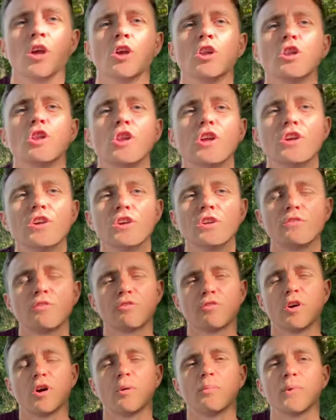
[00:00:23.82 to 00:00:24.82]
Learn
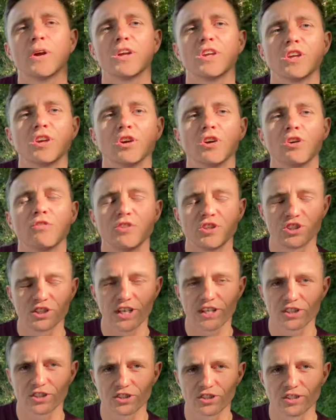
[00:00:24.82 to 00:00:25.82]
from your
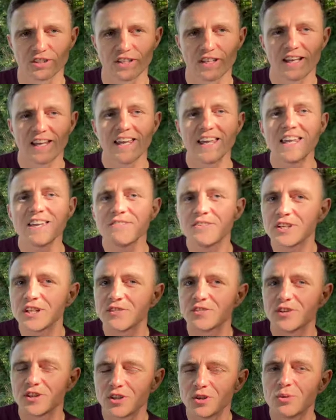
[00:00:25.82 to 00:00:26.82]
rejection. Even
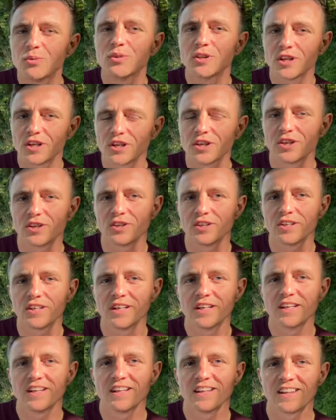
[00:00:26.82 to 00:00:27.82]
if you learn
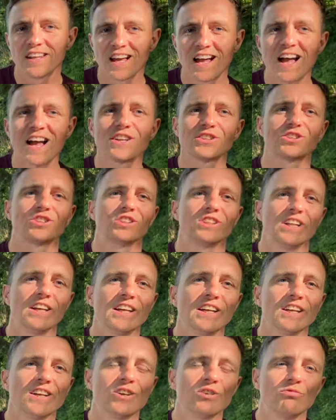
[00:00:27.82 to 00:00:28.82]
that actually,
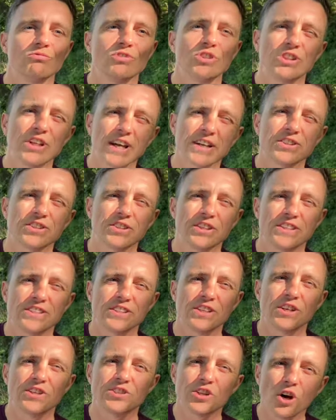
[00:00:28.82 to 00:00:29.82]
rejection
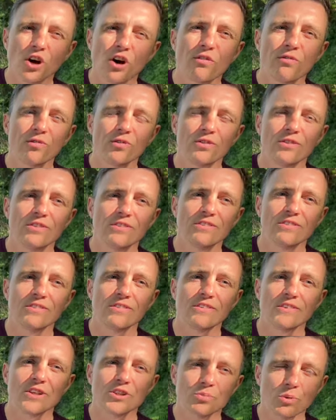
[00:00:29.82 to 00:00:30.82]
isn't as awful
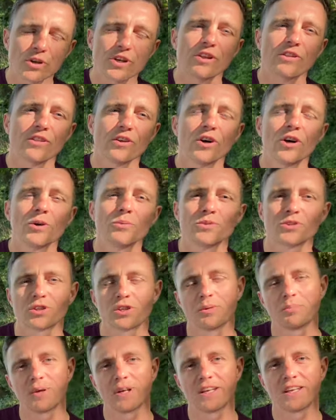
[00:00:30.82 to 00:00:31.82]
as what you thought it was going
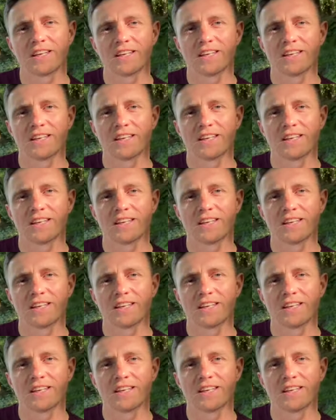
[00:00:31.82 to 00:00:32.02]
to be.